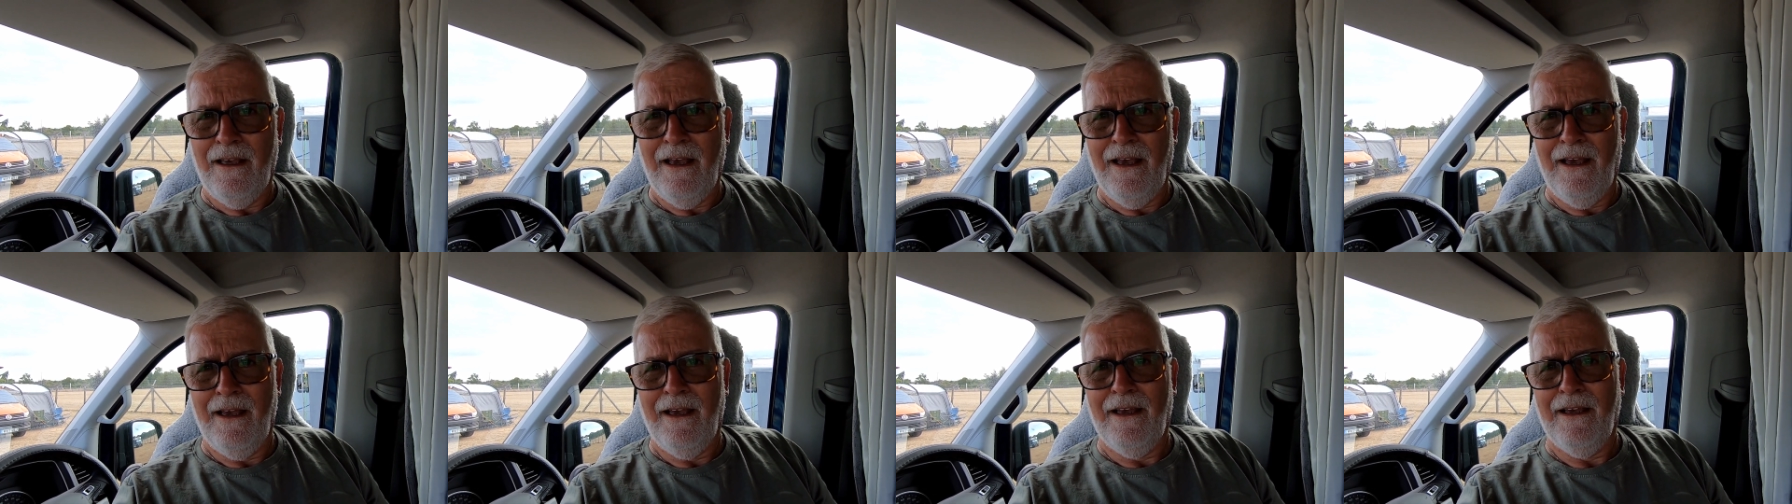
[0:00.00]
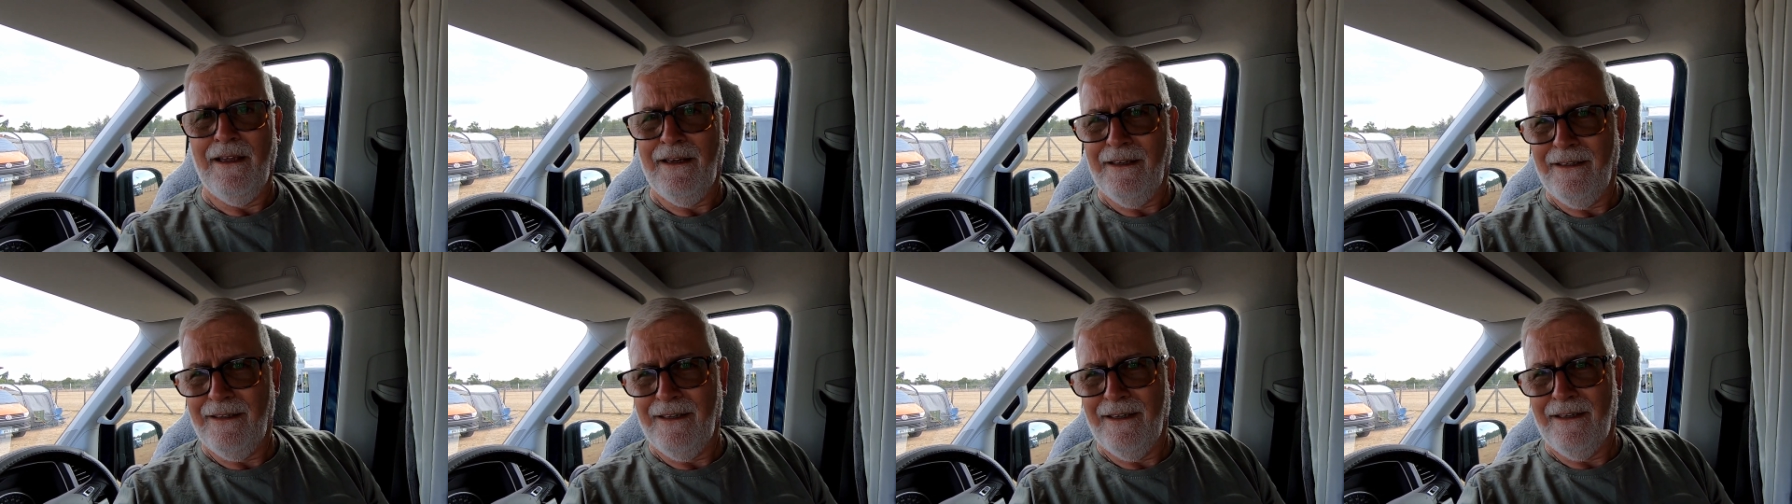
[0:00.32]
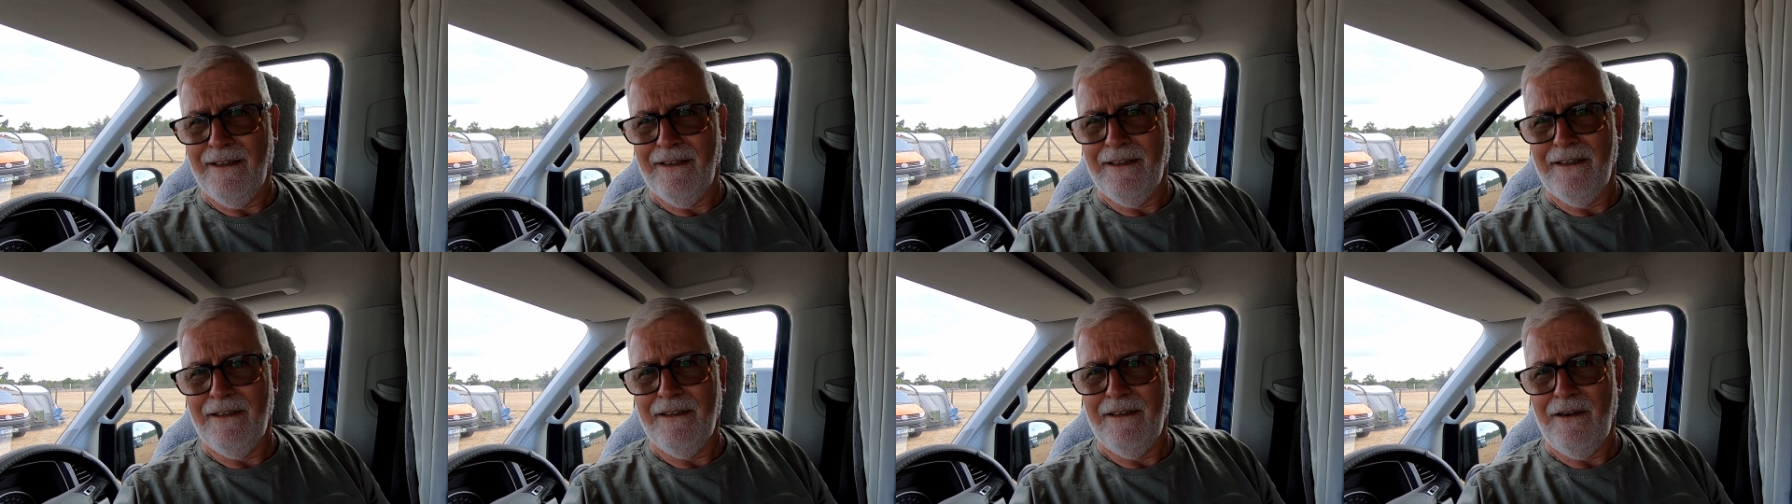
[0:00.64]
And
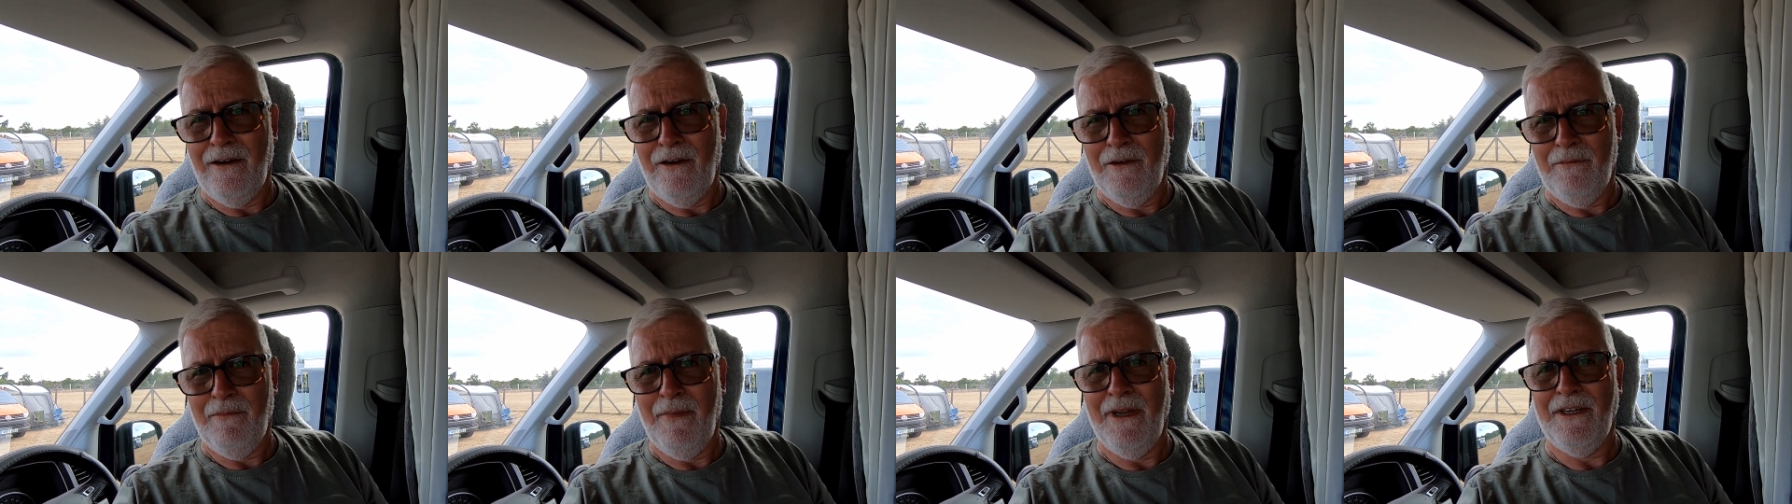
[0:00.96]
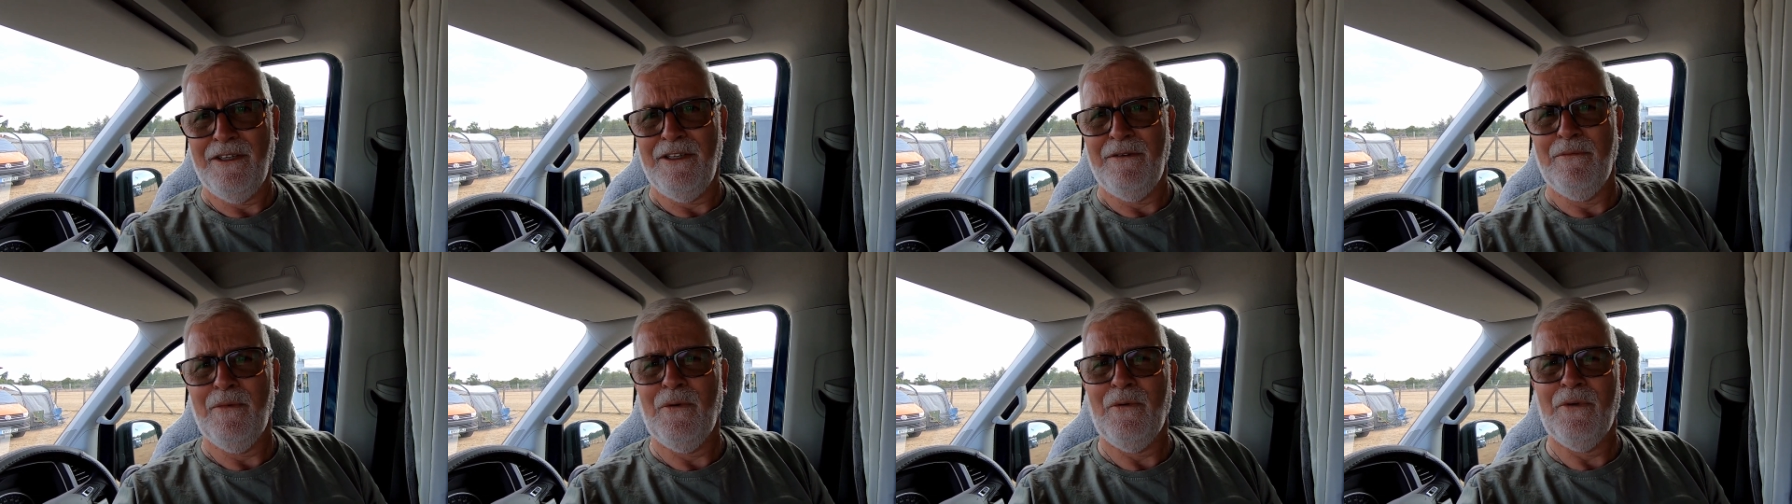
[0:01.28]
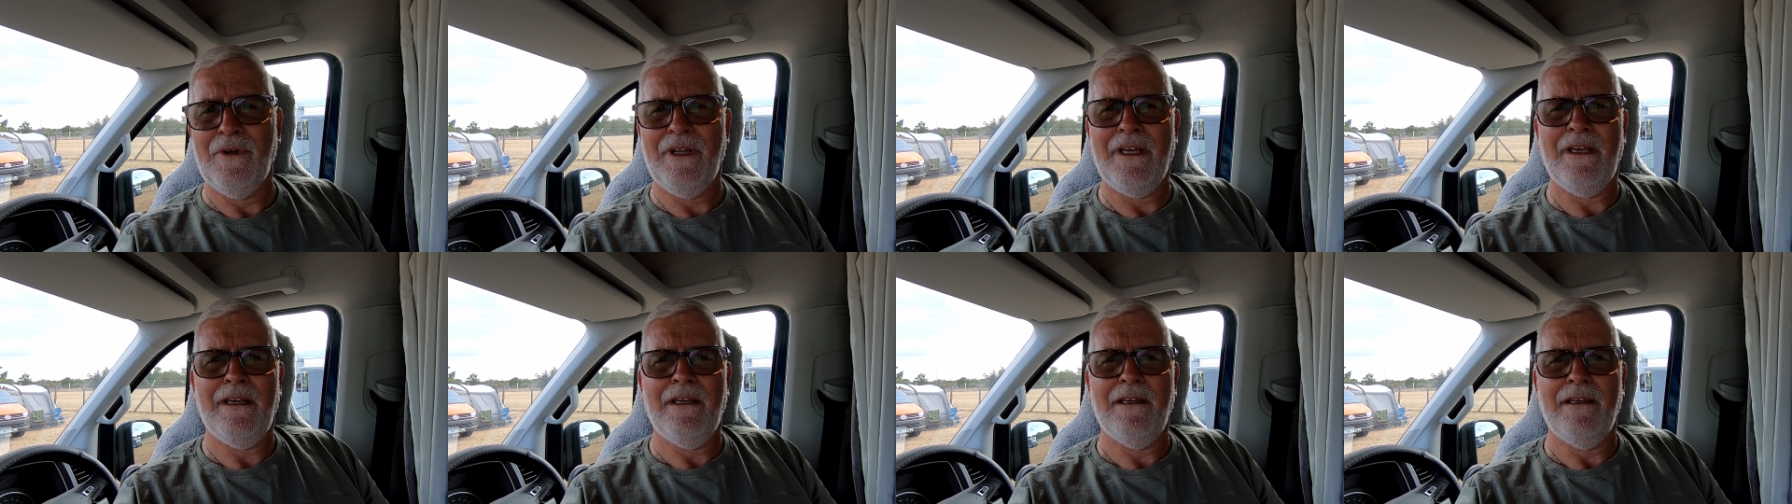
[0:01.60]
uh, on Monday
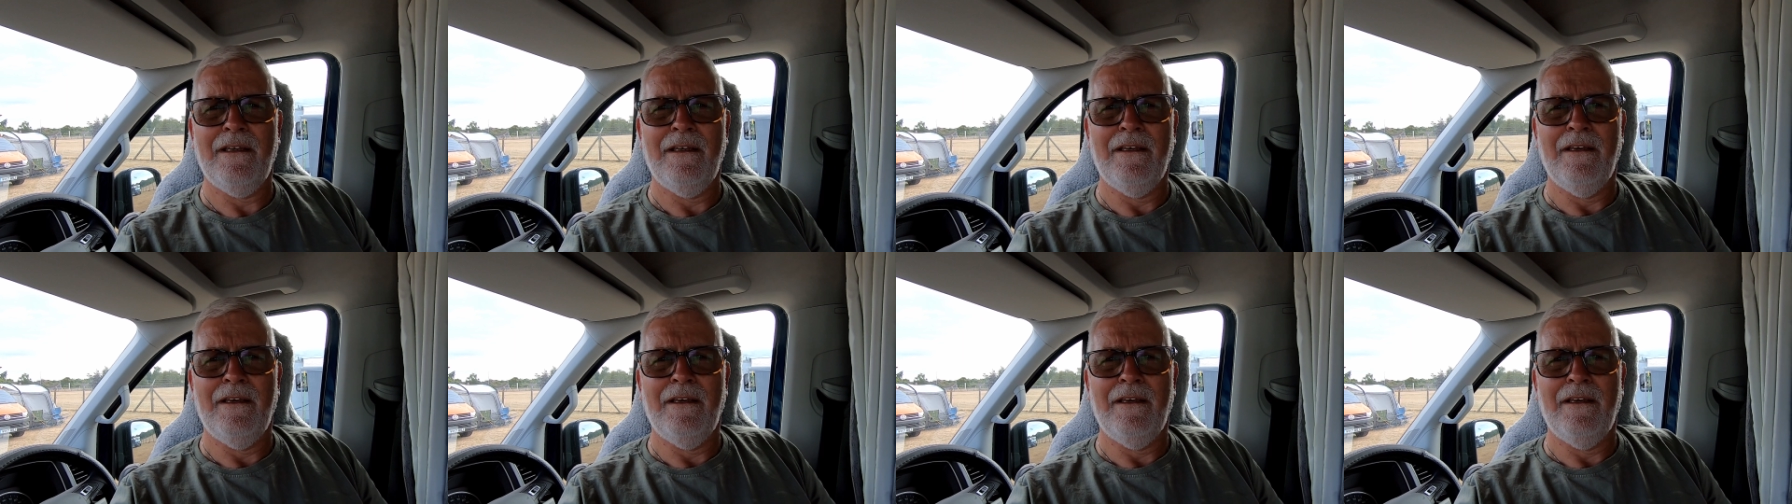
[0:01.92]
morning,